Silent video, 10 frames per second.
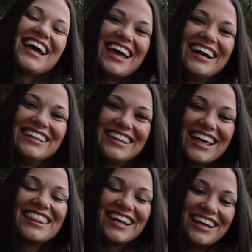And
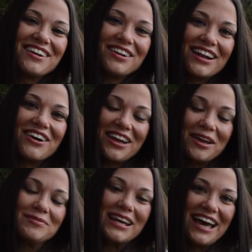then it all
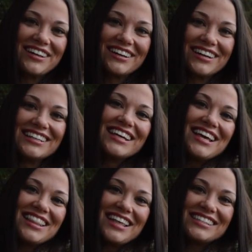came together, and
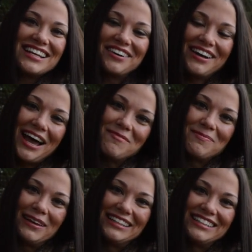that's how it
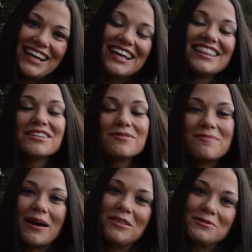happened. And that's why
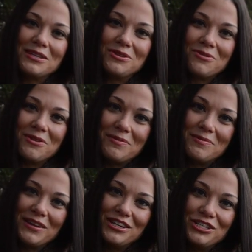Beth was ignoring me,
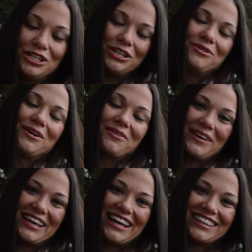because she knew all
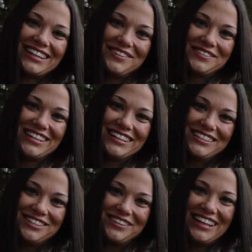weekend that he was going
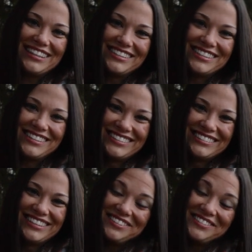to do it,
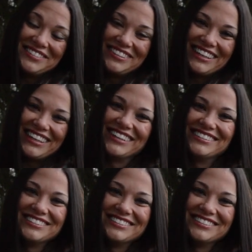and it was really cute.